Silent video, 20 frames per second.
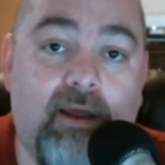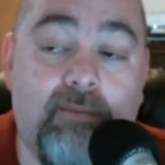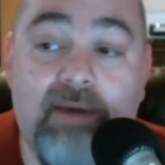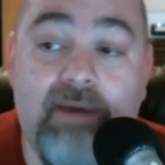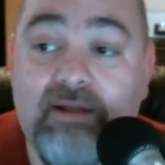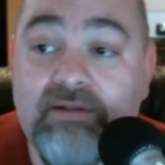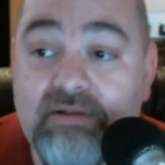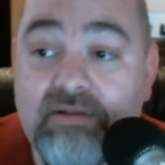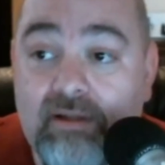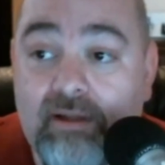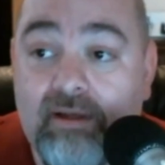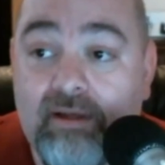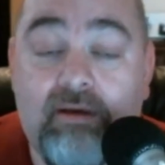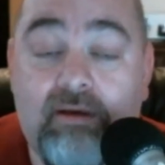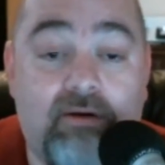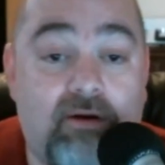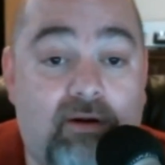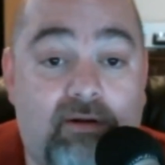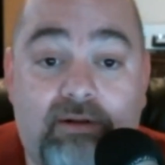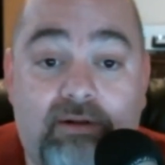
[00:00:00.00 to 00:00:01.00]
And Matt
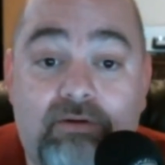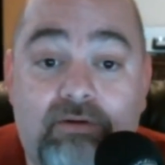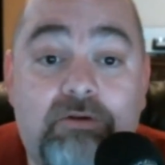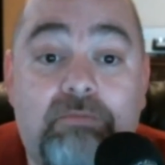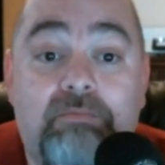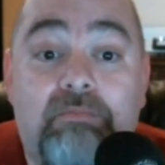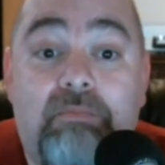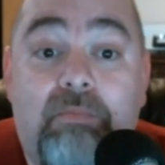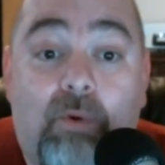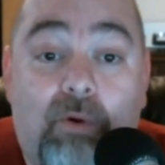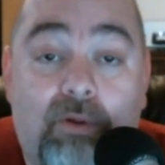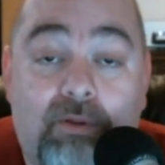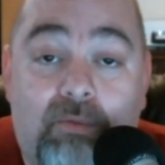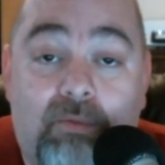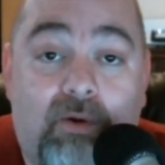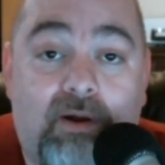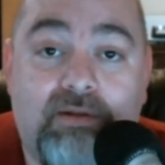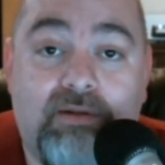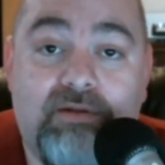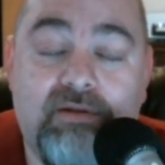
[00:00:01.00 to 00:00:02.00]
Slick called in more
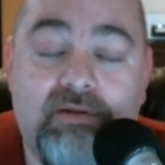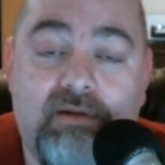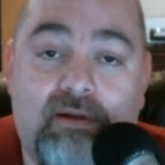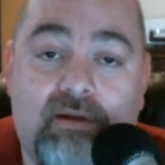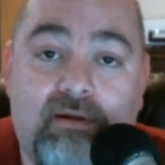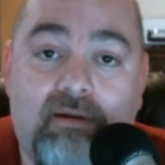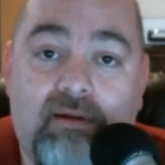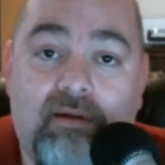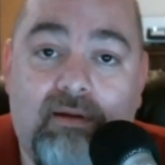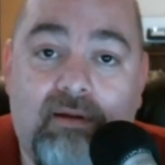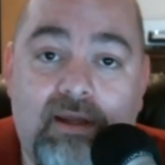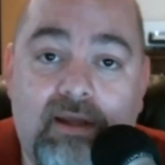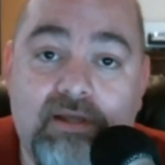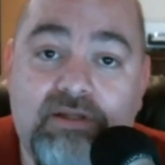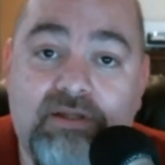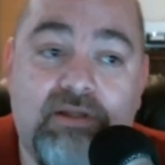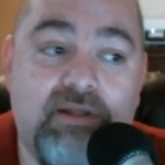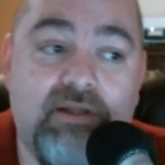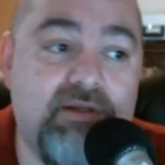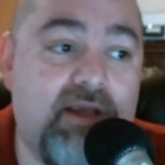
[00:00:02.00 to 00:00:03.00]
than once.
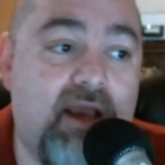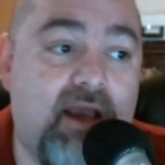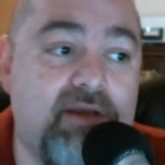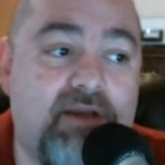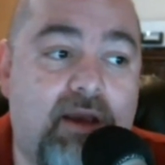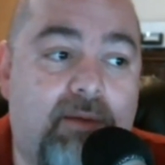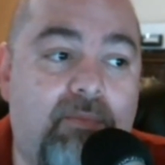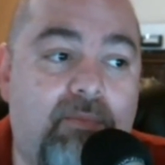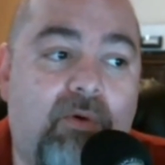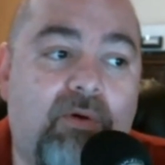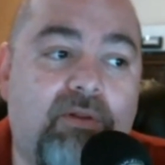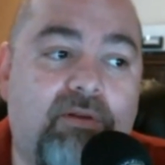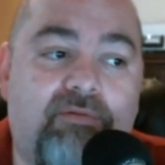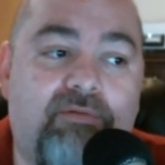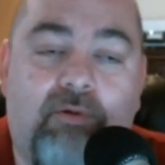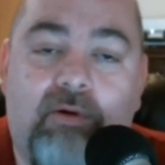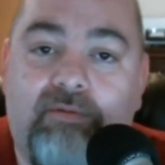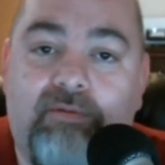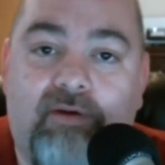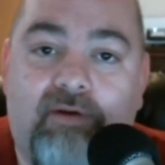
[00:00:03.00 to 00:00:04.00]
Each of these guys got more
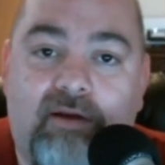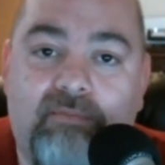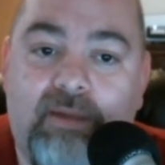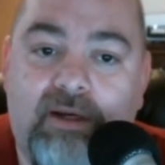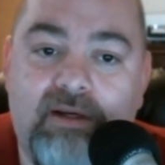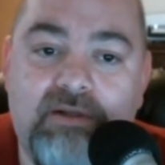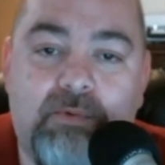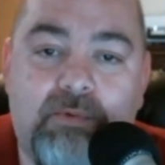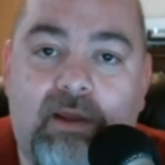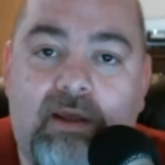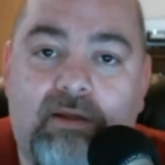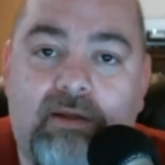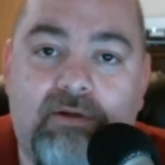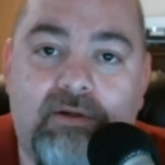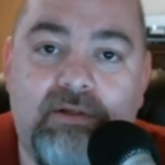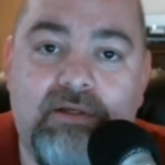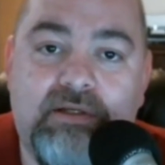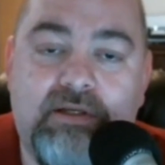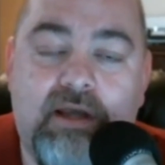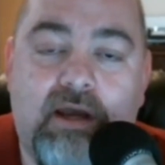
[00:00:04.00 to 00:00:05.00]
than 45 minutes. We had
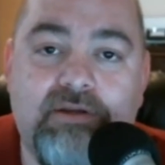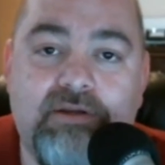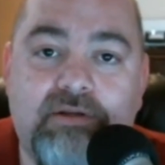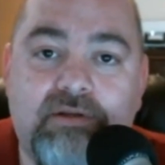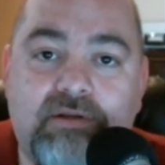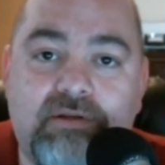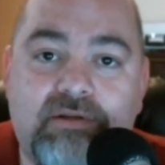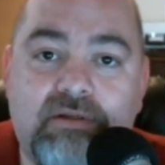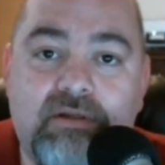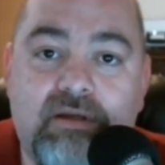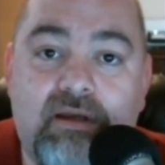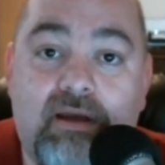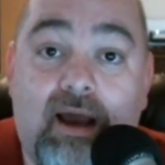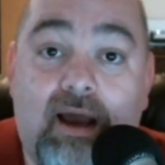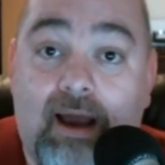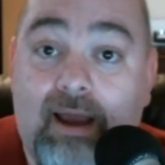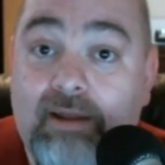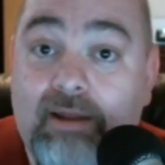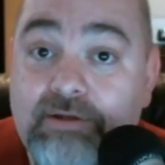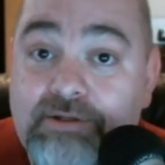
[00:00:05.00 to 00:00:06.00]
good discussions.
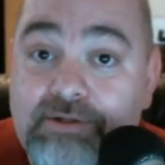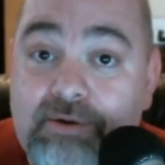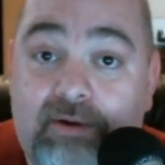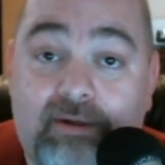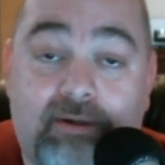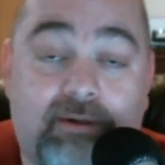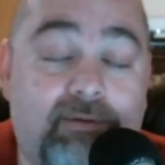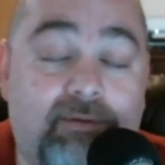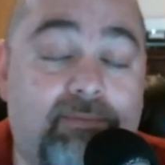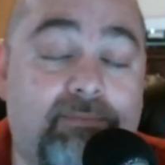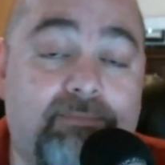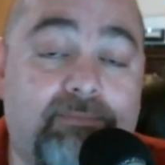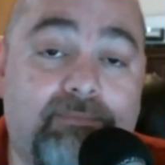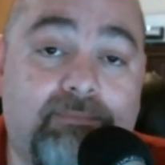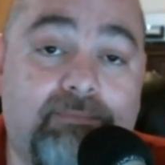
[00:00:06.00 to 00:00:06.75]
I enjoyed it.